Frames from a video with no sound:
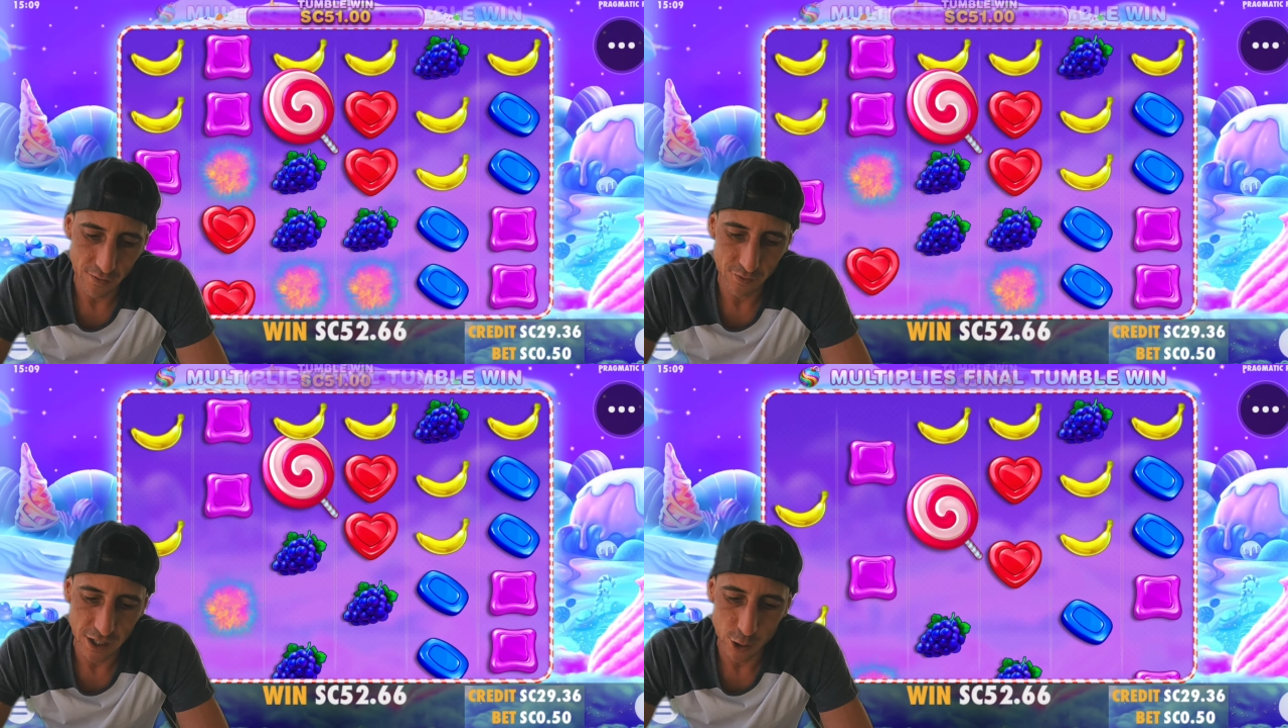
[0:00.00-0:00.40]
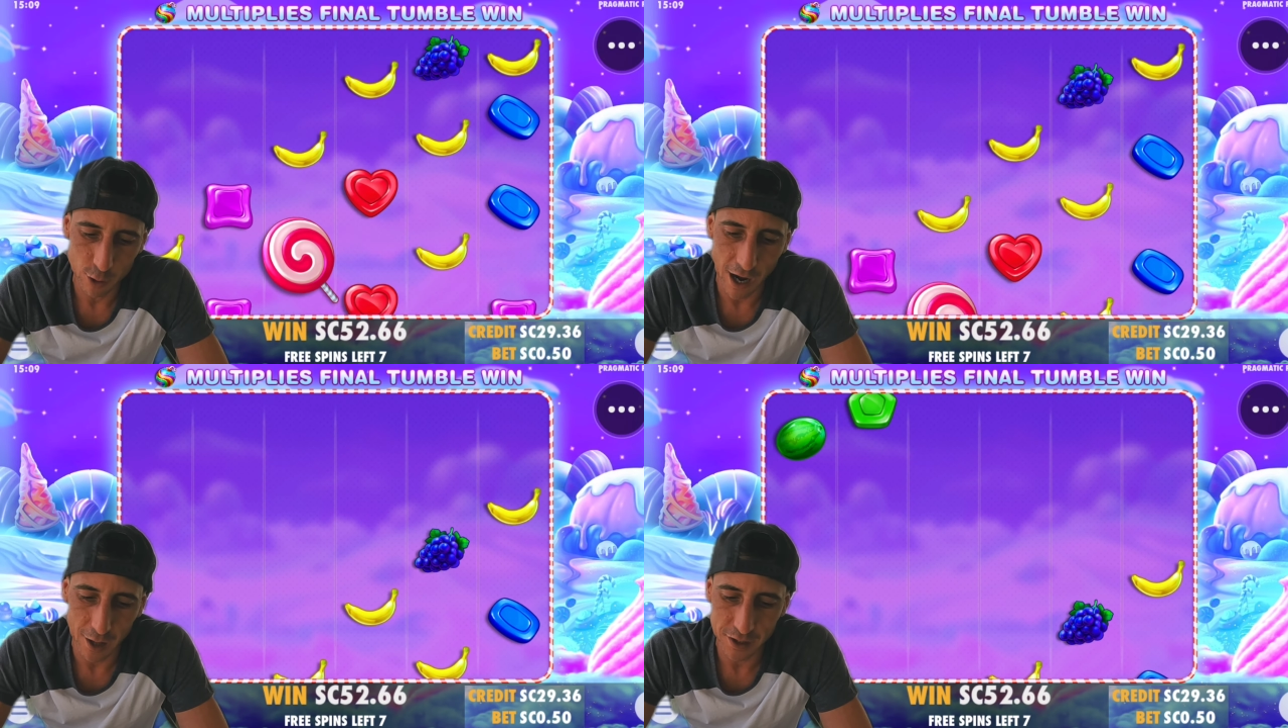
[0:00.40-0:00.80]

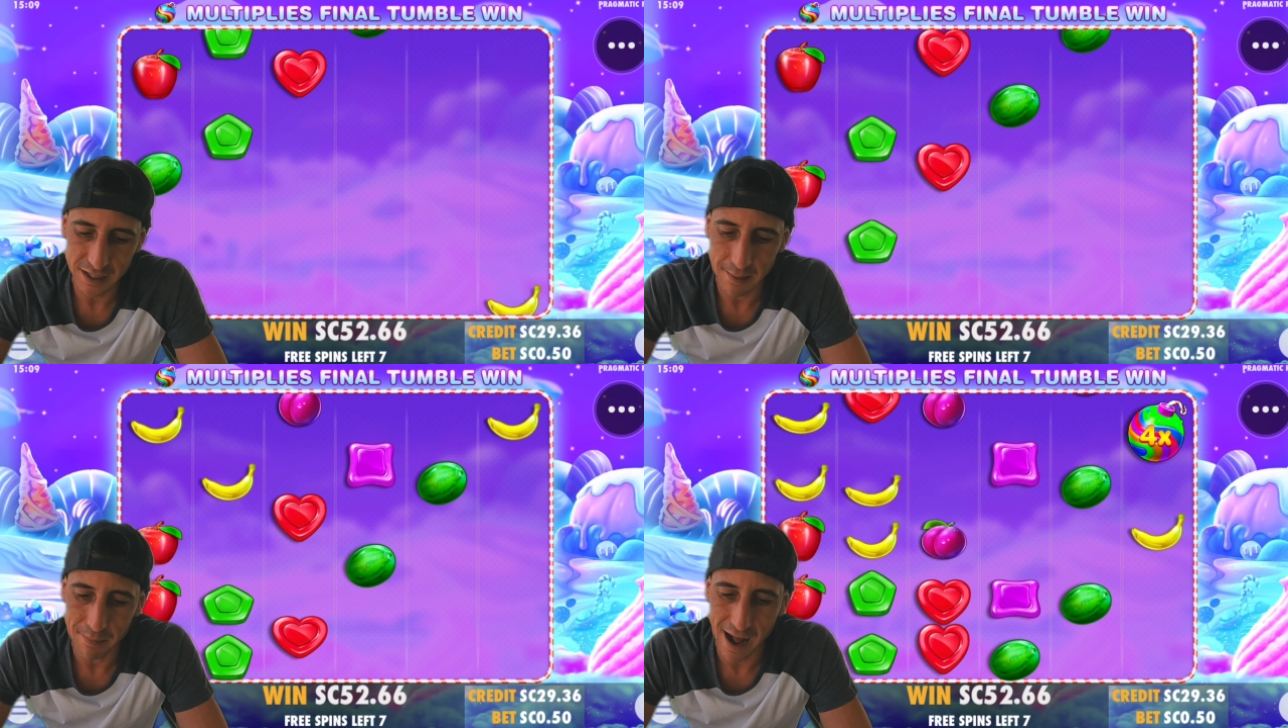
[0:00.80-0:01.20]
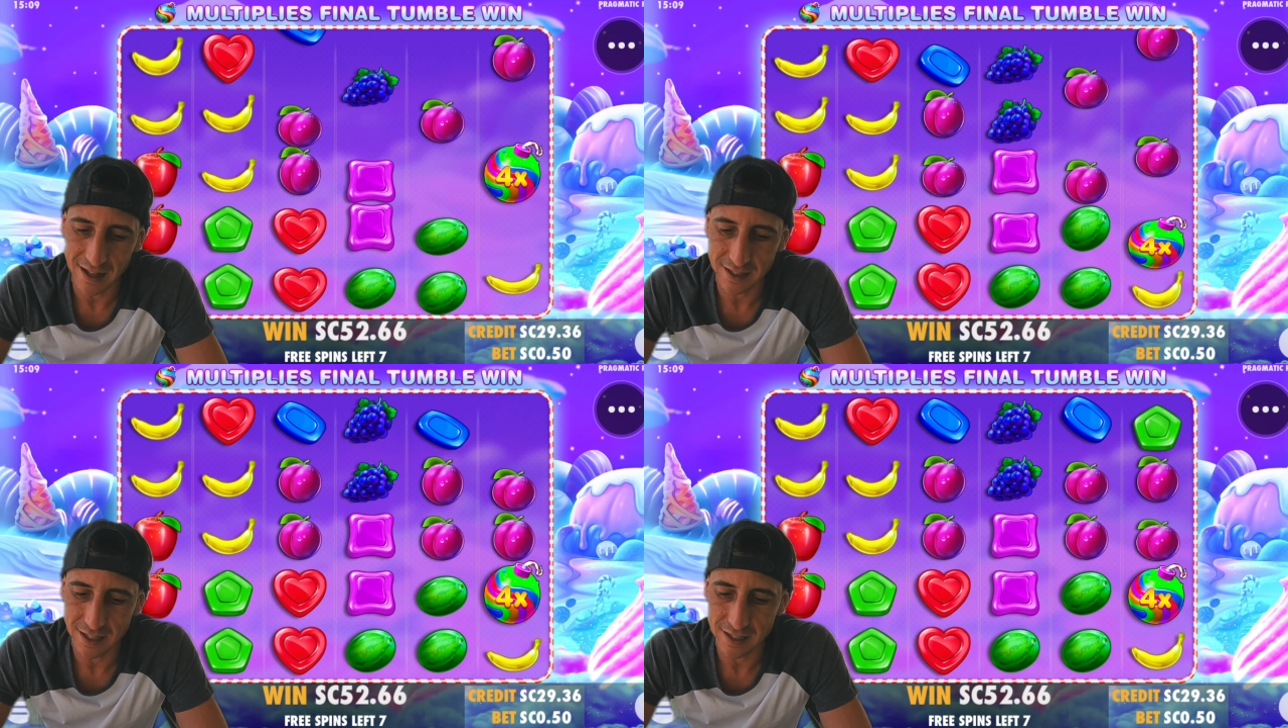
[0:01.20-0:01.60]
$52 in the
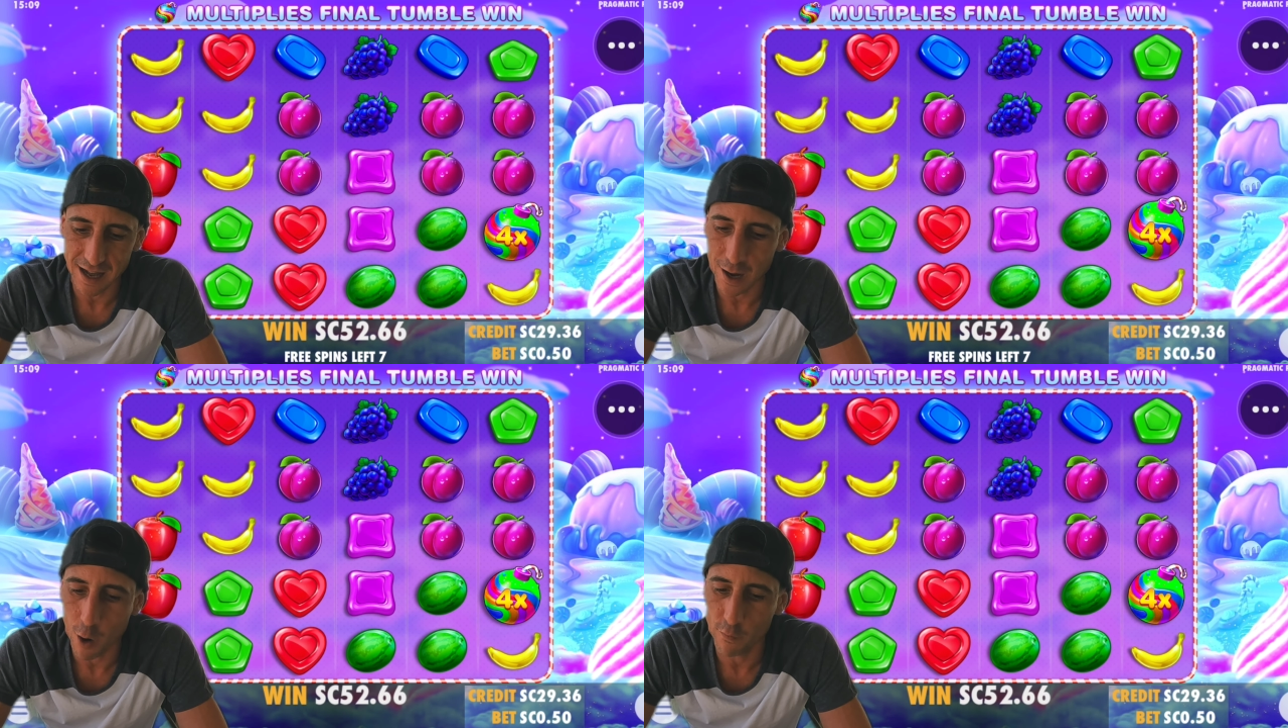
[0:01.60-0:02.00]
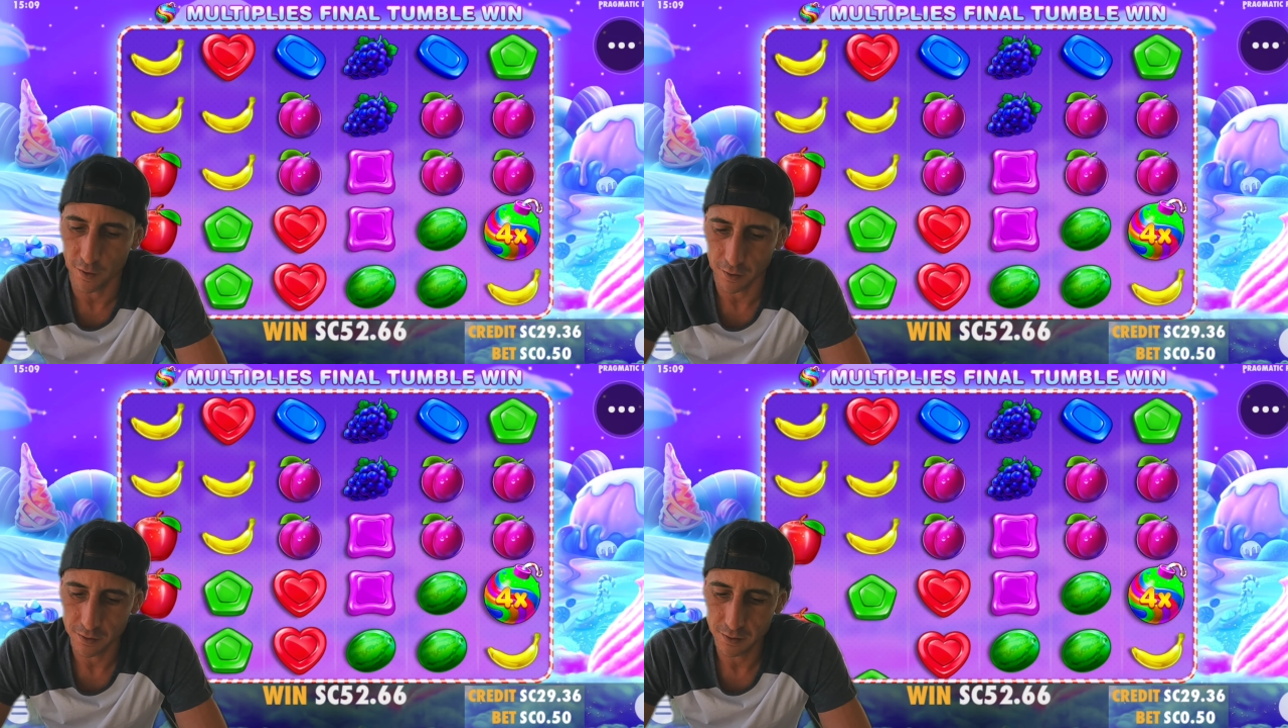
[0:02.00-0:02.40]
balance. It's not
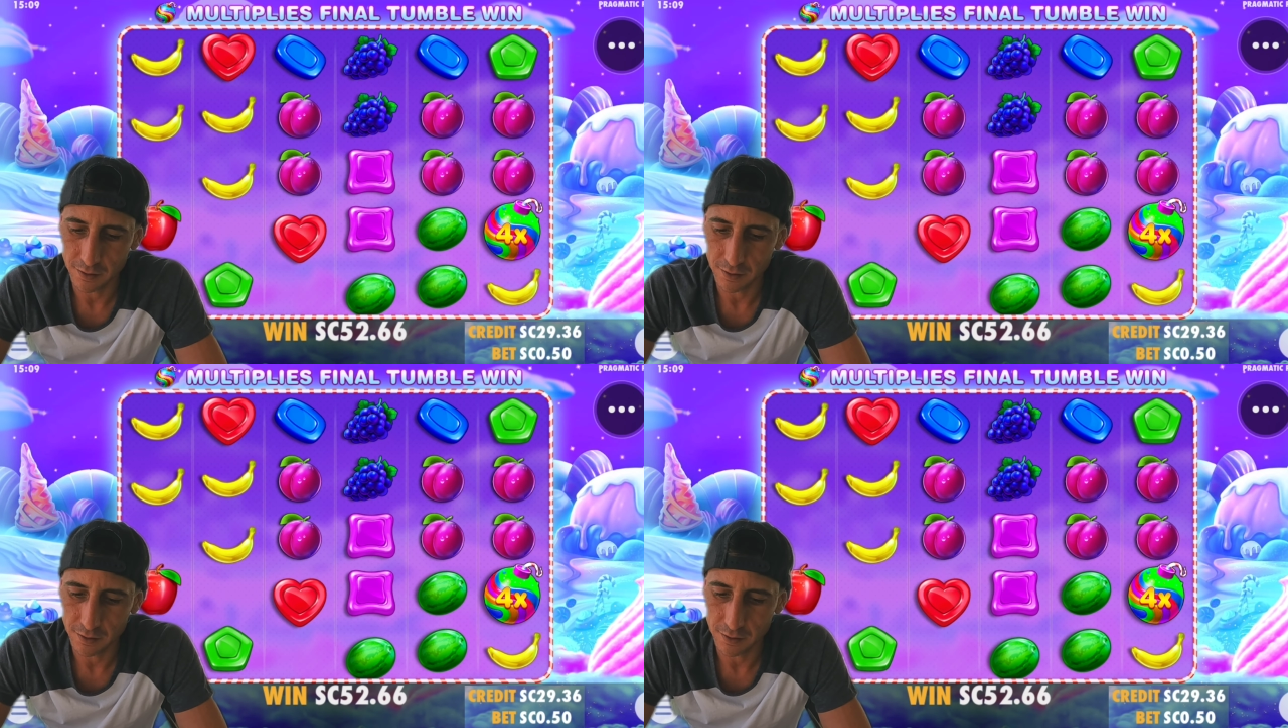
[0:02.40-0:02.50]
over.